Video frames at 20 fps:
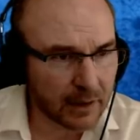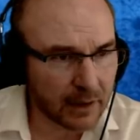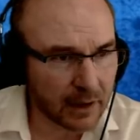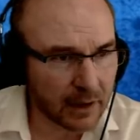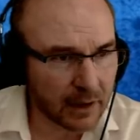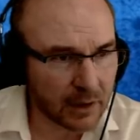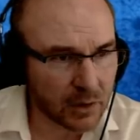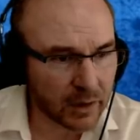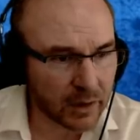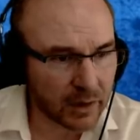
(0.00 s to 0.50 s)

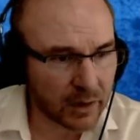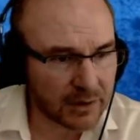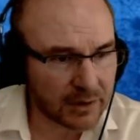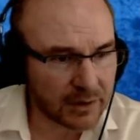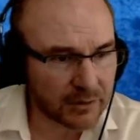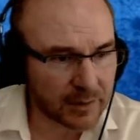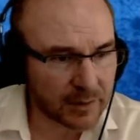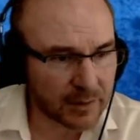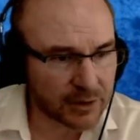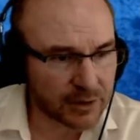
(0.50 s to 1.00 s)
uh, according to
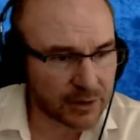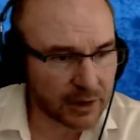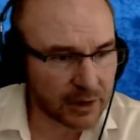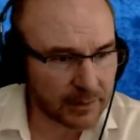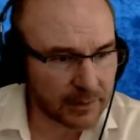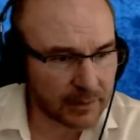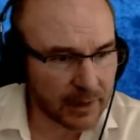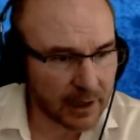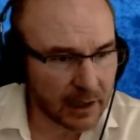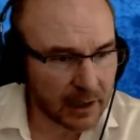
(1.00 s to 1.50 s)

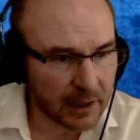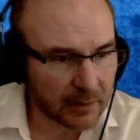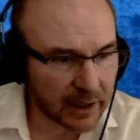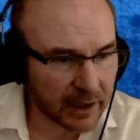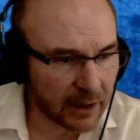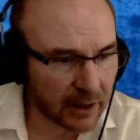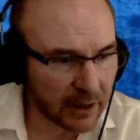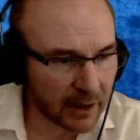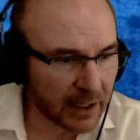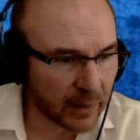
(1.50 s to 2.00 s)
Scripture. But
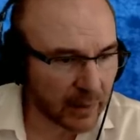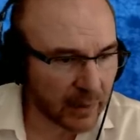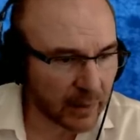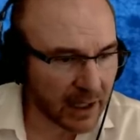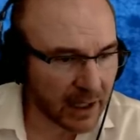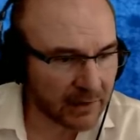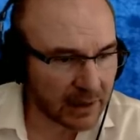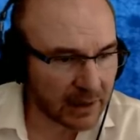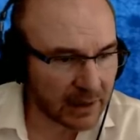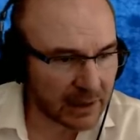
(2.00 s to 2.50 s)
here again we
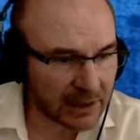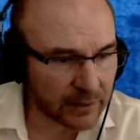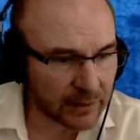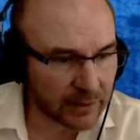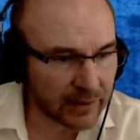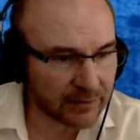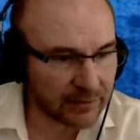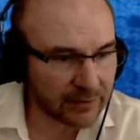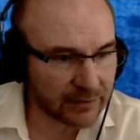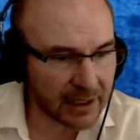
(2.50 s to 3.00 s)
have a
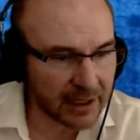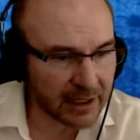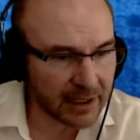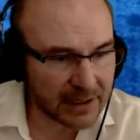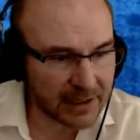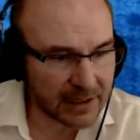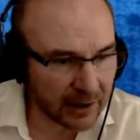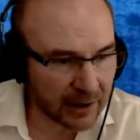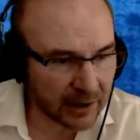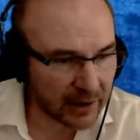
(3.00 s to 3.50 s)
literary
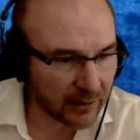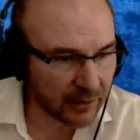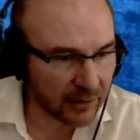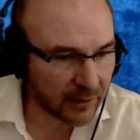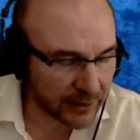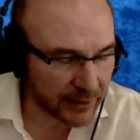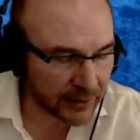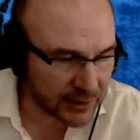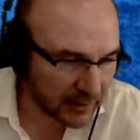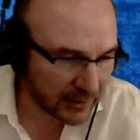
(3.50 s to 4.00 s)
device. Irony,
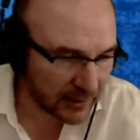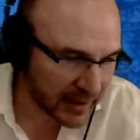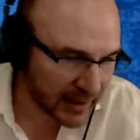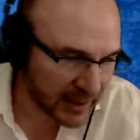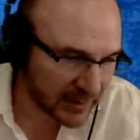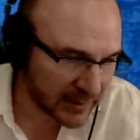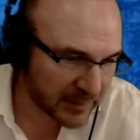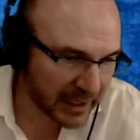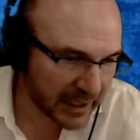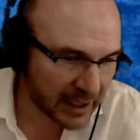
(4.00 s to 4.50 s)
reversal of
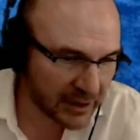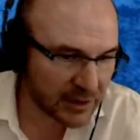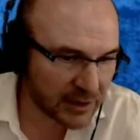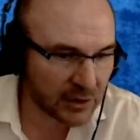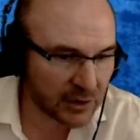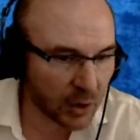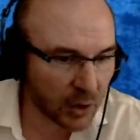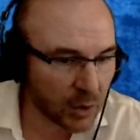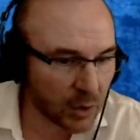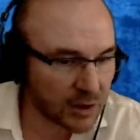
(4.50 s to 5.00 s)
expectations.
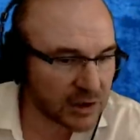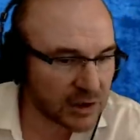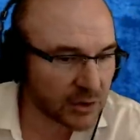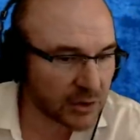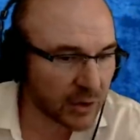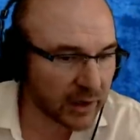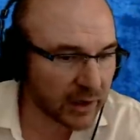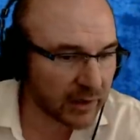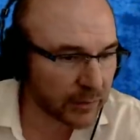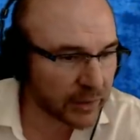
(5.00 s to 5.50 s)
The whole
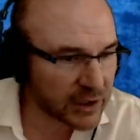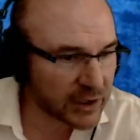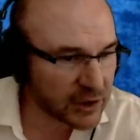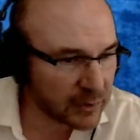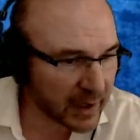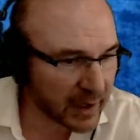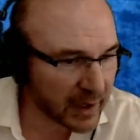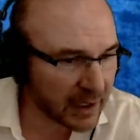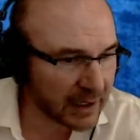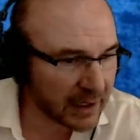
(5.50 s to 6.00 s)
story of the rich
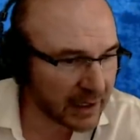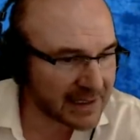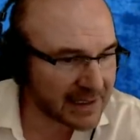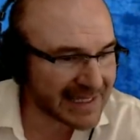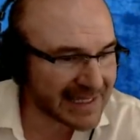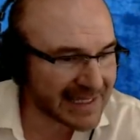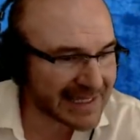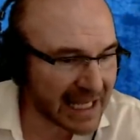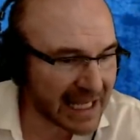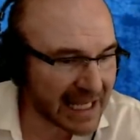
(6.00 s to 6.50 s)
man is a
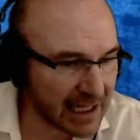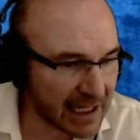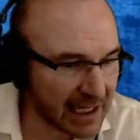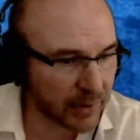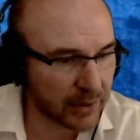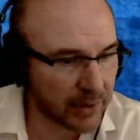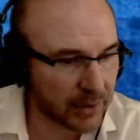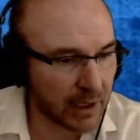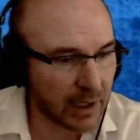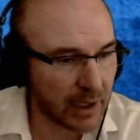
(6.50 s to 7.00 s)

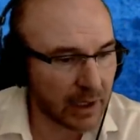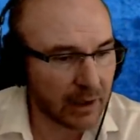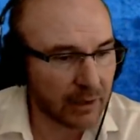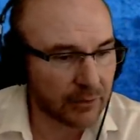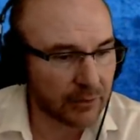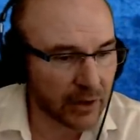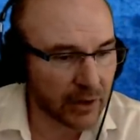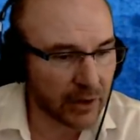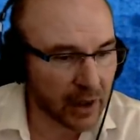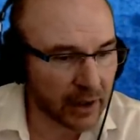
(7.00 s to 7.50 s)
setup
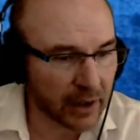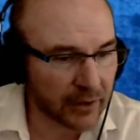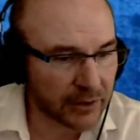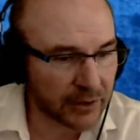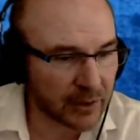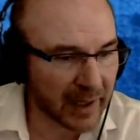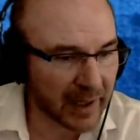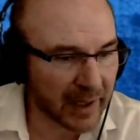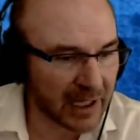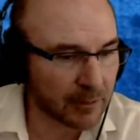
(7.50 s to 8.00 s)
for the author
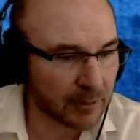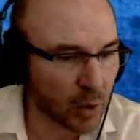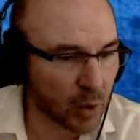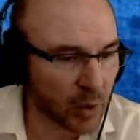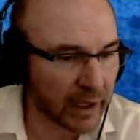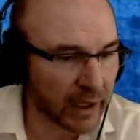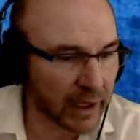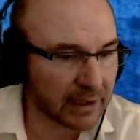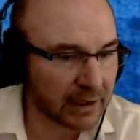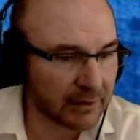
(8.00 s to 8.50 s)
to make a
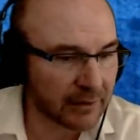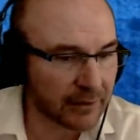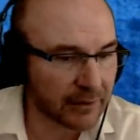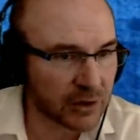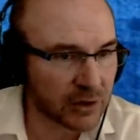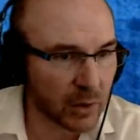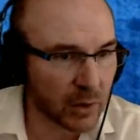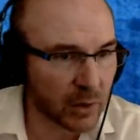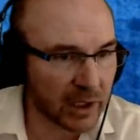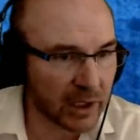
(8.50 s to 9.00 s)
point in
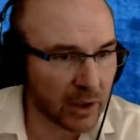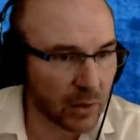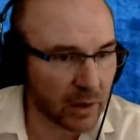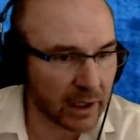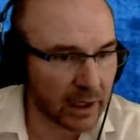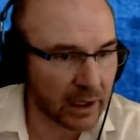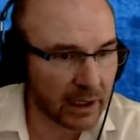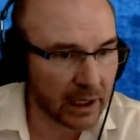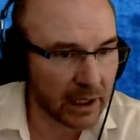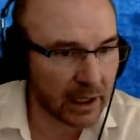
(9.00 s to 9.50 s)
verse
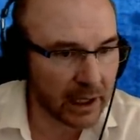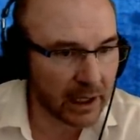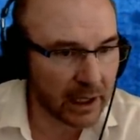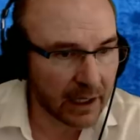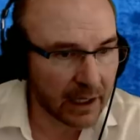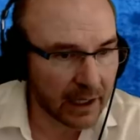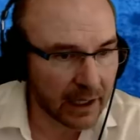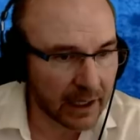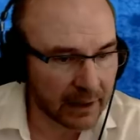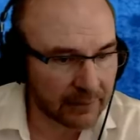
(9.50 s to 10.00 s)
twenty-one
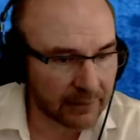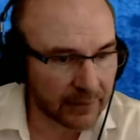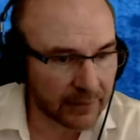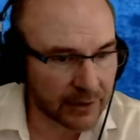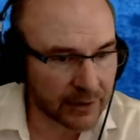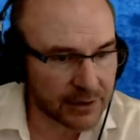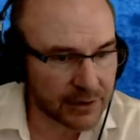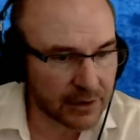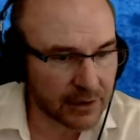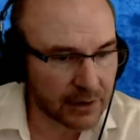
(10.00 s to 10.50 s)
and
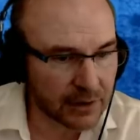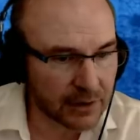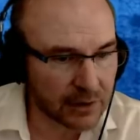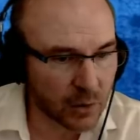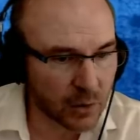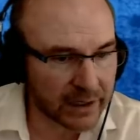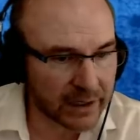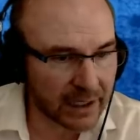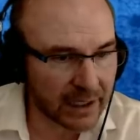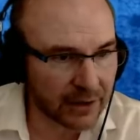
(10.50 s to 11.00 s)
verse
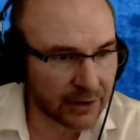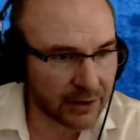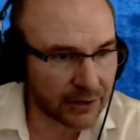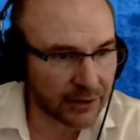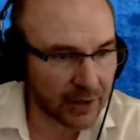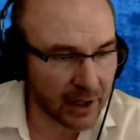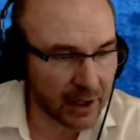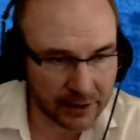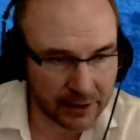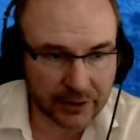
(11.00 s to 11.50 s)

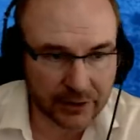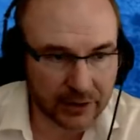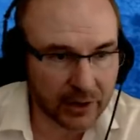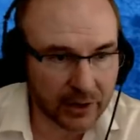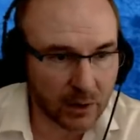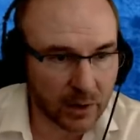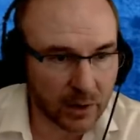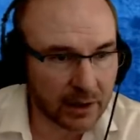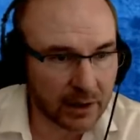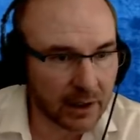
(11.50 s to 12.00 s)

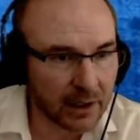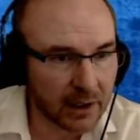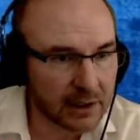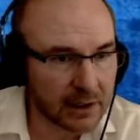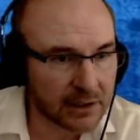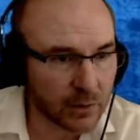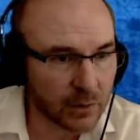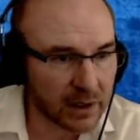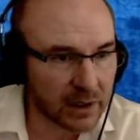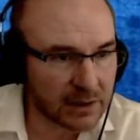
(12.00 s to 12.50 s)
thirty-one.
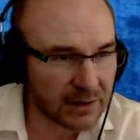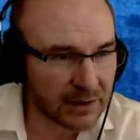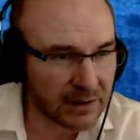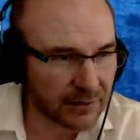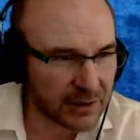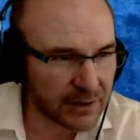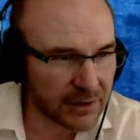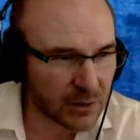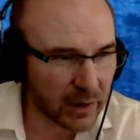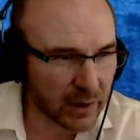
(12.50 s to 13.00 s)
So what's in
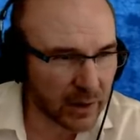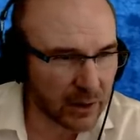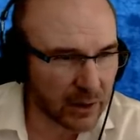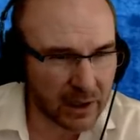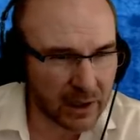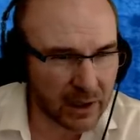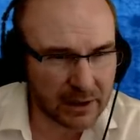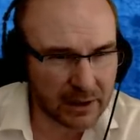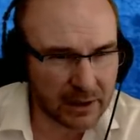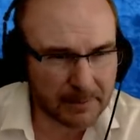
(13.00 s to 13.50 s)
verse
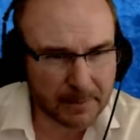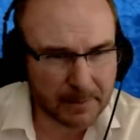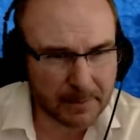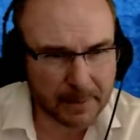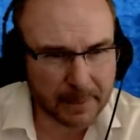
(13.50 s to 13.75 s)
twenty-one?